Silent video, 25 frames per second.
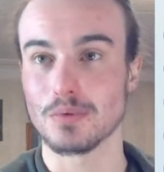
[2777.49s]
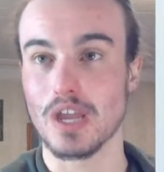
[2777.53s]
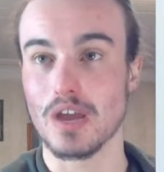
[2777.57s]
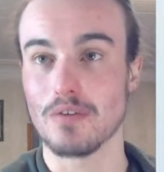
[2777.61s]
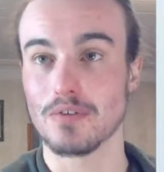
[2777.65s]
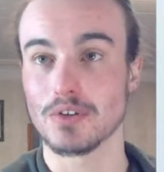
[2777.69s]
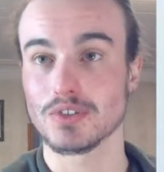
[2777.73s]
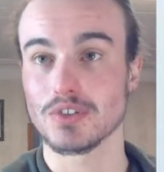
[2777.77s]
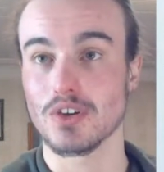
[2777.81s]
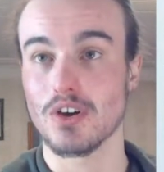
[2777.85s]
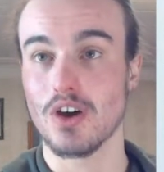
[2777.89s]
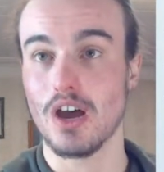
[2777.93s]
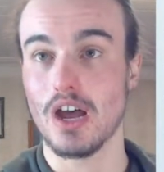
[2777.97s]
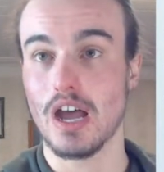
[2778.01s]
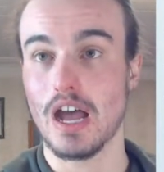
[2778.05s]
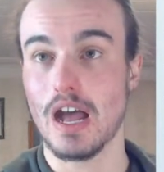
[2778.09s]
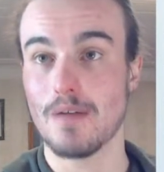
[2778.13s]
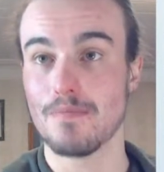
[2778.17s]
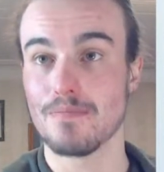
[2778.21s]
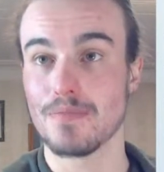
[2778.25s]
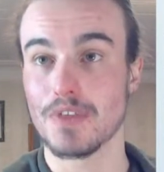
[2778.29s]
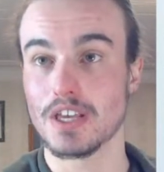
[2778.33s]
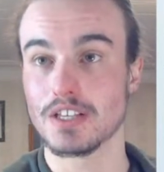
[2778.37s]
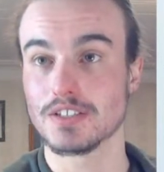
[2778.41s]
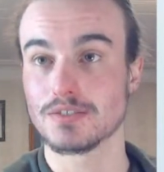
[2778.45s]
We have also
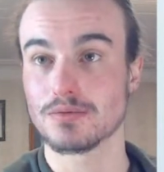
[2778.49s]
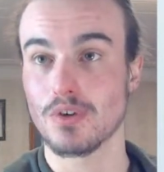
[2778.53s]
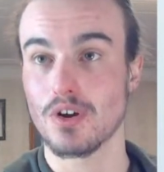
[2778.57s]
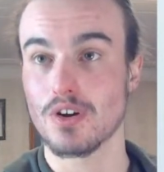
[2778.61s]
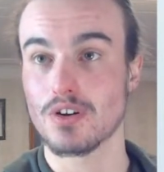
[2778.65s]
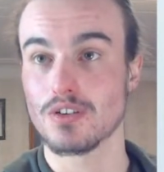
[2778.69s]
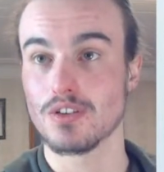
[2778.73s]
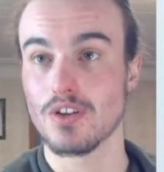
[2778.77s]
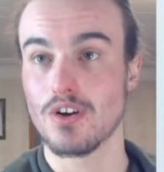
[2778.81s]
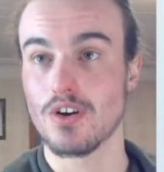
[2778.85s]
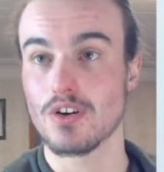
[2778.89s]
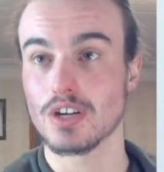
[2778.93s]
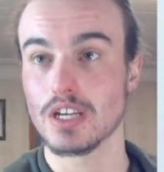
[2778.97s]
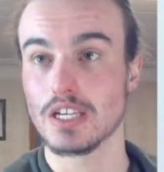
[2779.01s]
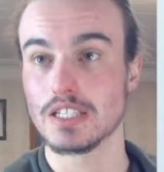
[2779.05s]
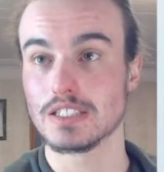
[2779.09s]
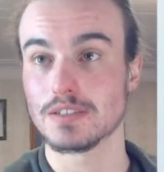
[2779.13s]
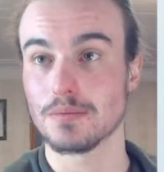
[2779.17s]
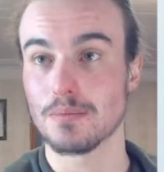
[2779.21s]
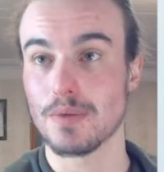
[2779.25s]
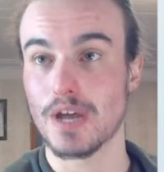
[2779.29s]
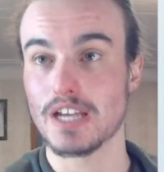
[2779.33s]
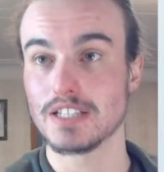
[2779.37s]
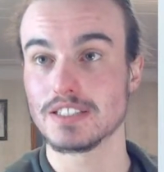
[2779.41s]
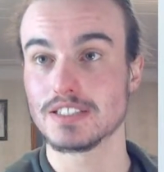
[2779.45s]
got his rod and log as
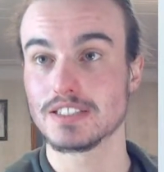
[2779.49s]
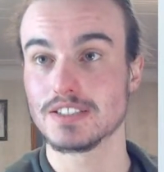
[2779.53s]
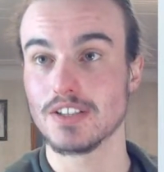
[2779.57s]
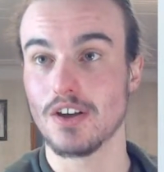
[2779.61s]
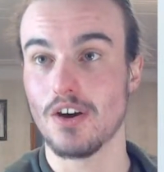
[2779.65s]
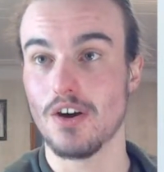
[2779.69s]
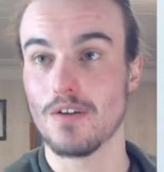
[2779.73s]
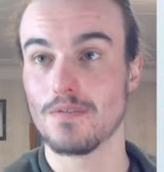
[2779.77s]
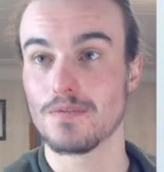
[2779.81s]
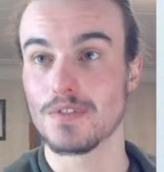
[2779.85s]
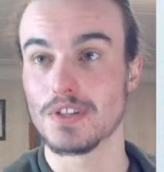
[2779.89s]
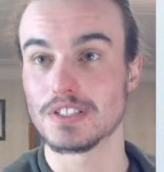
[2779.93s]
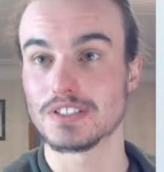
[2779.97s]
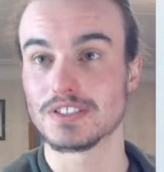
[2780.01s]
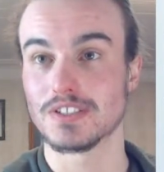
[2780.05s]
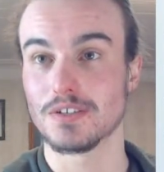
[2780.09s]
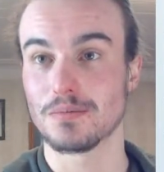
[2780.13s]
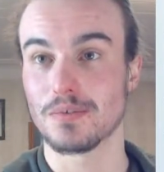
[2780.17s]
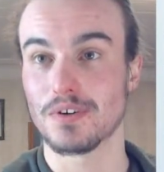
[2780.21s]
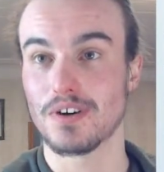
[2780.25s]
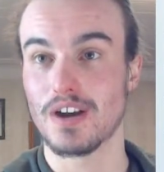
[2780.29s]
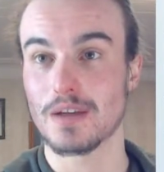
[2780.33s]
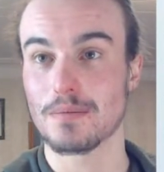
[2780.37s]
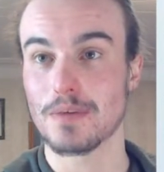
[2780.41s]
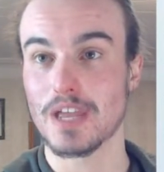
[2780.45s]
the base of the
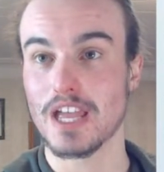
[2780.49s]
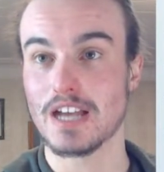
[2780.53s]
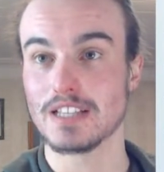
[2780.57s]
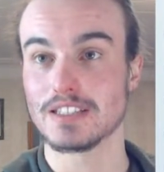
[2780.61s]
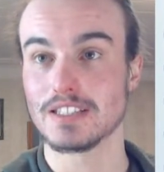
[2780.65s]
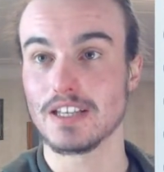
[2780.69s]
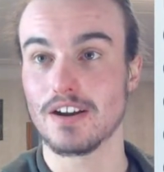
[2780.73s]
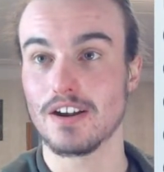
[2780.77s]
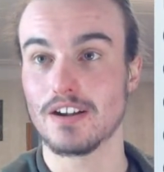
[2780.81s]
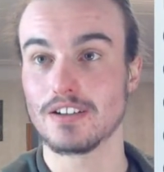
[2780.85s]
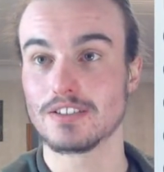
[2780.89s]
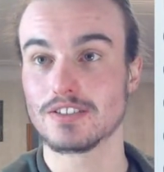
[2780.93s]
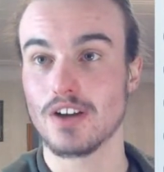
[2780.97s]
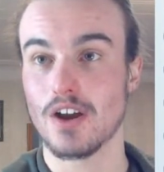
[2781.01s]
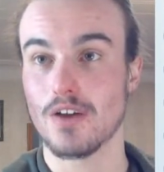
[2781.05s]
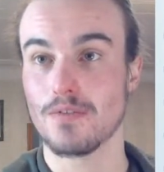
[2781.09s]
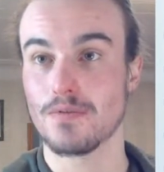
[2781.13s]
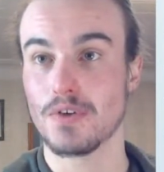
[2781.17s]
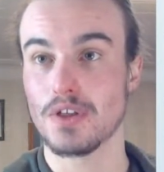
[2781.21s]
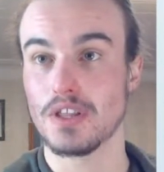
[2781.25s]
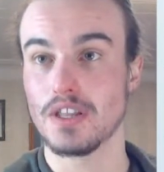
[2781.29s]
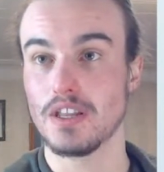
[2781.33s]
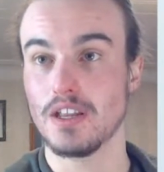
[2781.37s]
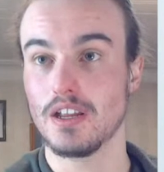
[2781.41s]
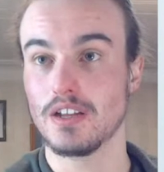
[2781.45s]
Super Rugby
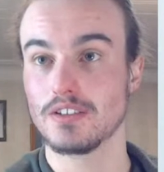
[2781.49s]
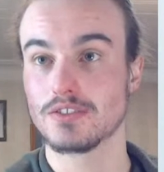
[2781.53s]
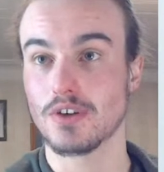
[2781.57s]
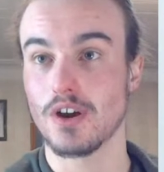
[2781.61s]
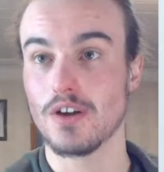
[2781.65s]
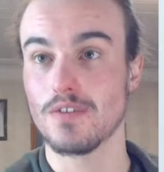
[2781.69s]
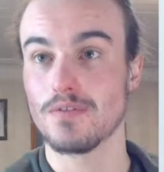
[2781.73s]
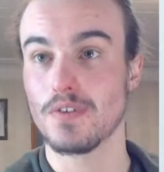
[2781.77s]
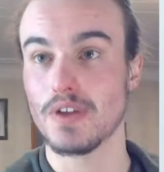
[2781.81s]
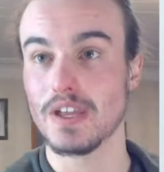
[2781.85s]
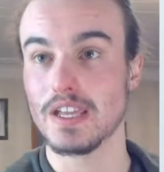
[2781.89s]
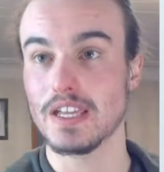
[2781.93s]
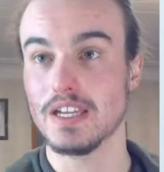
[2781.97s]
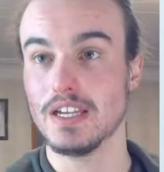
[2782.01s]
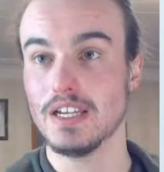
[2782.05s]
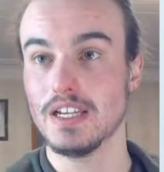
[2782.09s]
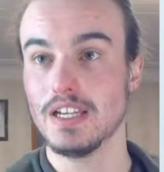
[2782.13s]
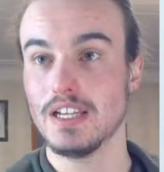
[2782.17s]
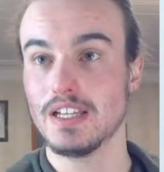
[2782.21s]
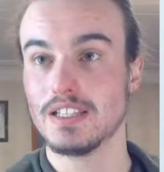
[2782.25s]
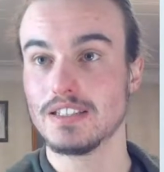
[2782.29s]
Aotearoa trophy